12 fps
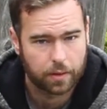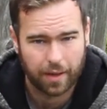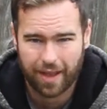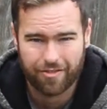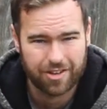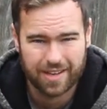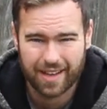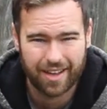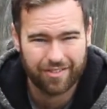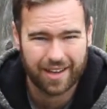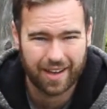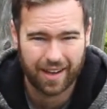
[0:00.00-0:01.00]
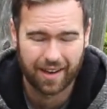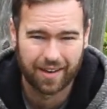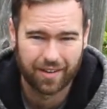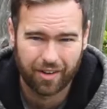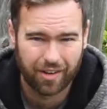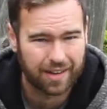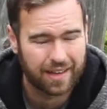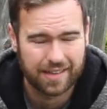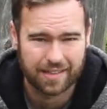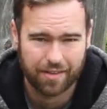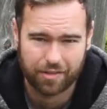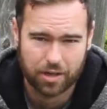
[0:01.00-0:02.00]
every day if you can, or at
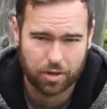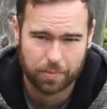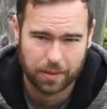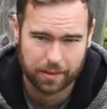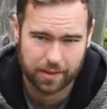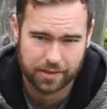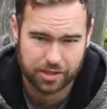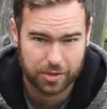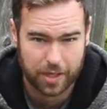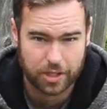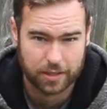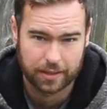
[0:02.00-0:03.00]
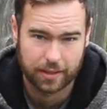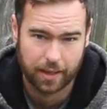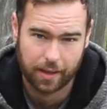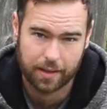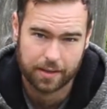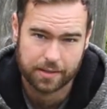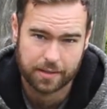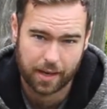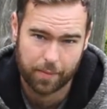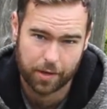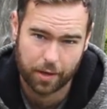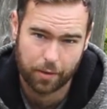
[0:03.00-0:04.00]
least every couple of days, especially this
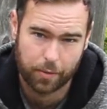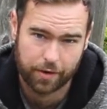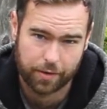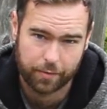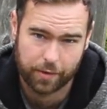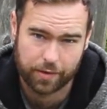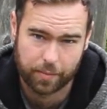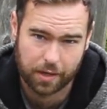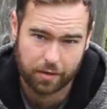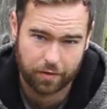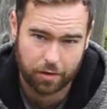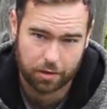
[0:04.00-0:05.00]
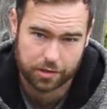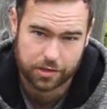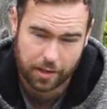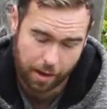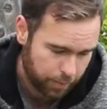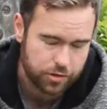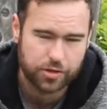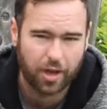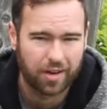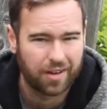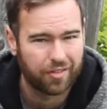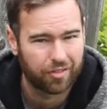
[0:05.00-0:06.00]
time of year. We're in the middle of August now, but
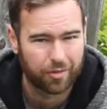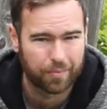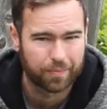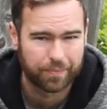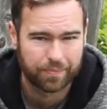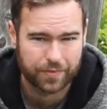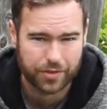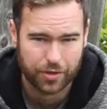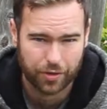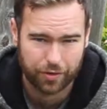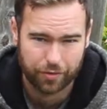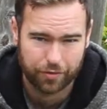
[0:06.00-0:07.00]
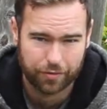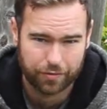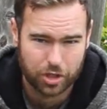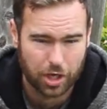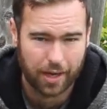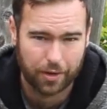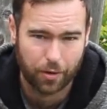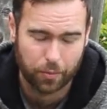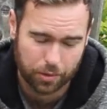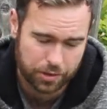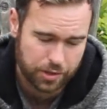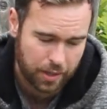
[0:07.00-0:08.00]
certainly from sort of July
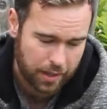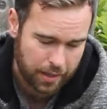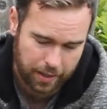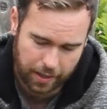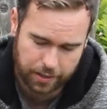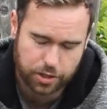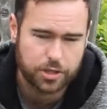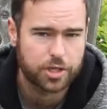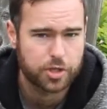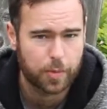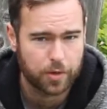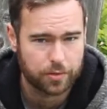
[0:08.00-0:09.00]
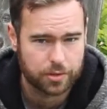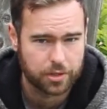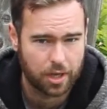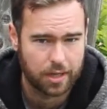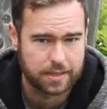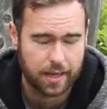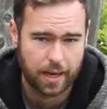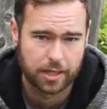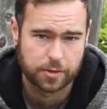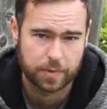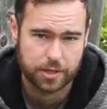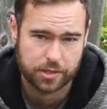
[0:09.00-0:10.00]
onwards, just to spot those early
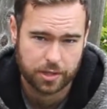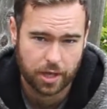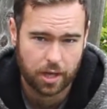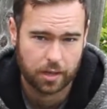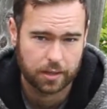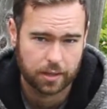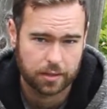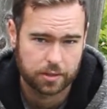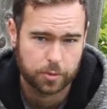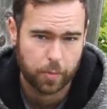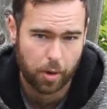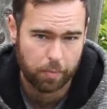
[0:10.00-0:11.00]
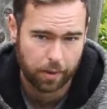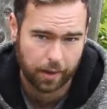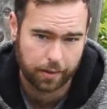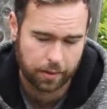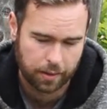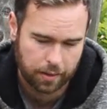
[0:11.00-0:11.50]
signs, because the earlier you can spot blight,